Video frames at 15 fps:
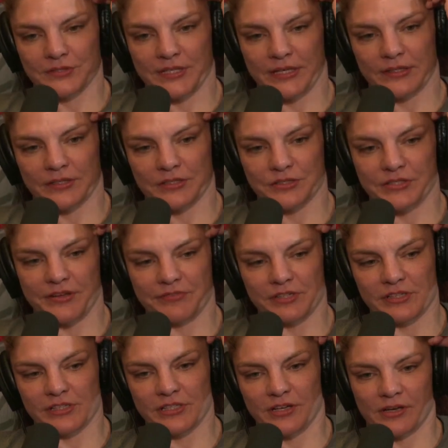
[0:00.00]
Like, there's
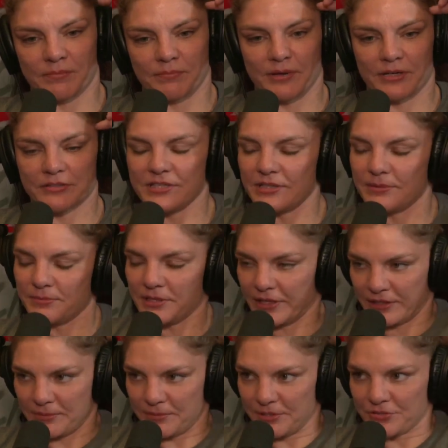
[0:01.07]
definitely not a better team that I
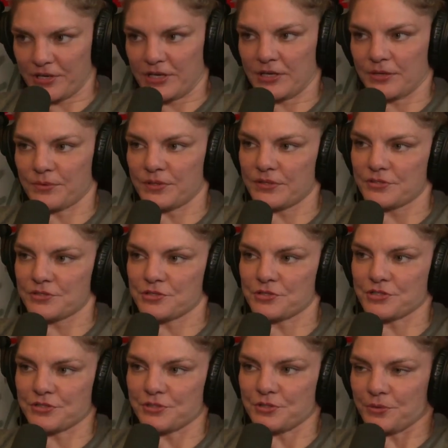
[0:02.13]
could be training with
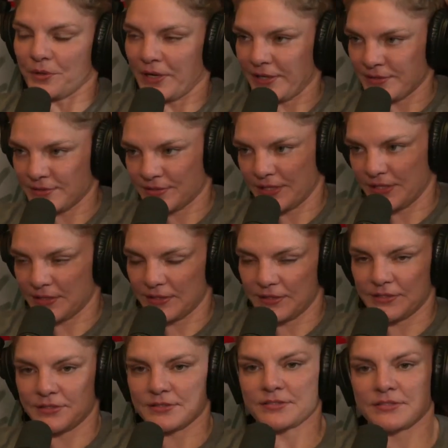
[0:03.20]
jiu-jitsu wise. Like,
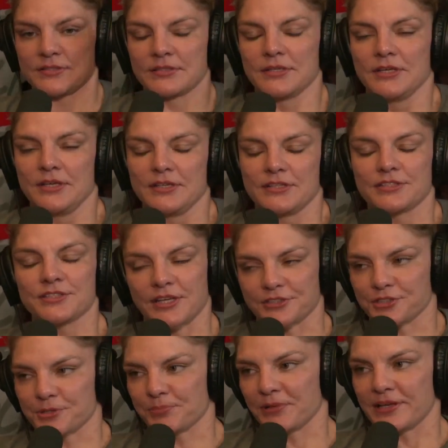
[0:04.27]
it is
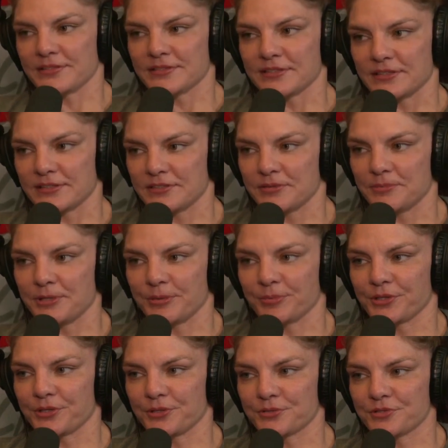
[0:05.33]
such a blessing to be able
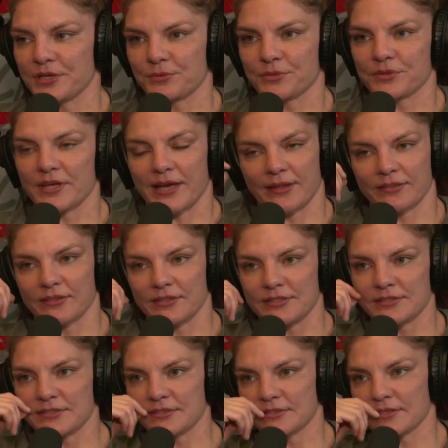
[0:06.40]
to go train with the
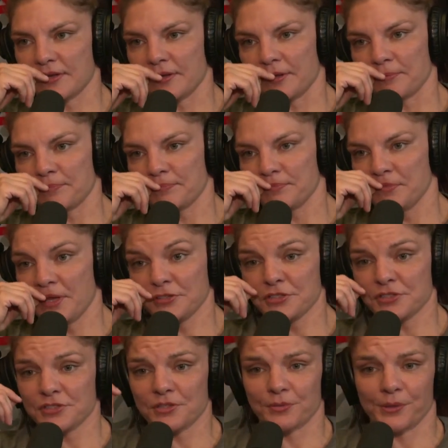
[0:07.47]
athletes, not
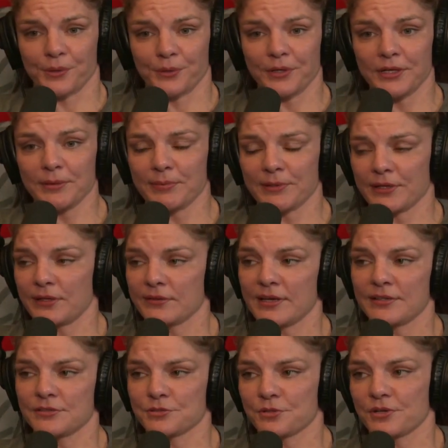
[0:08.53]
just at Roca, but at the
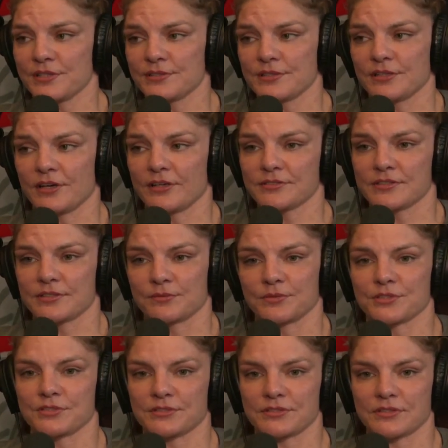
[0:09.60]
Renzo Gracie Austin,
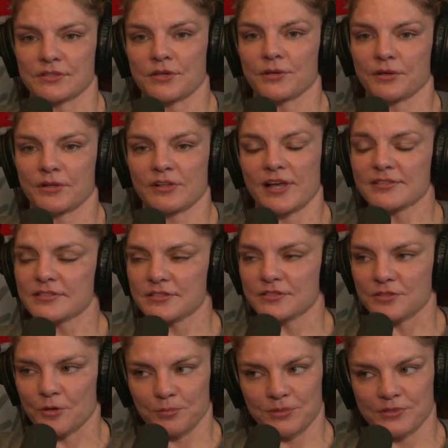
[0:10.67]
which is a class that's
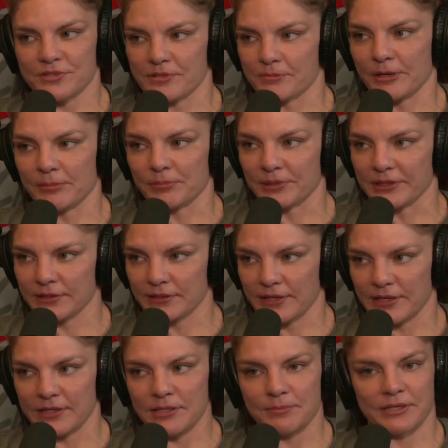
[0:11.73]
open to the public.
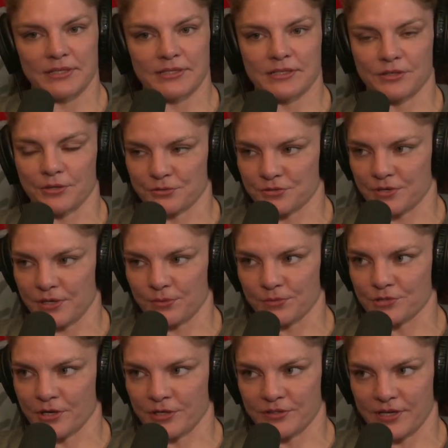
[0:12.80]
Anybody can go train with
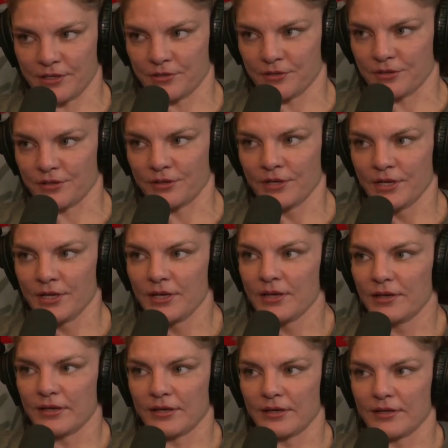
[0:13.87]
John Danaher
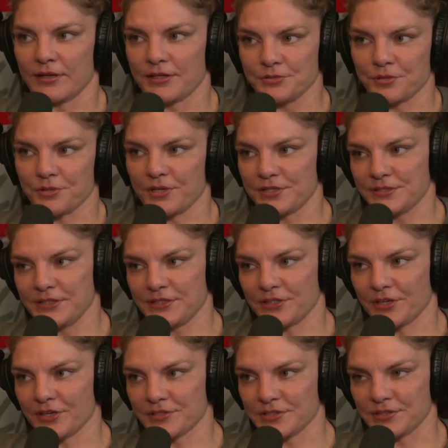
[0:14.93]
at Renzo Gracie in
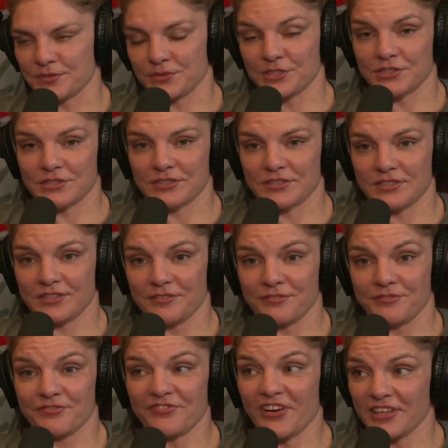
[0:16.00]
Austin, which is
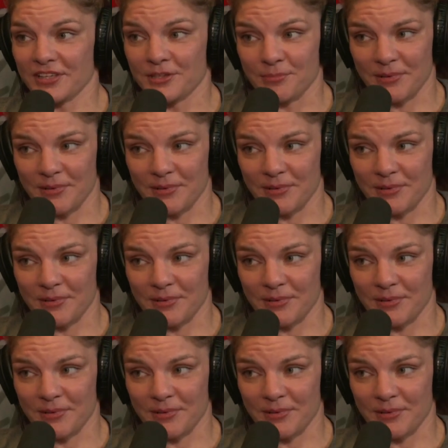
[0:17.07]
fucking amazing.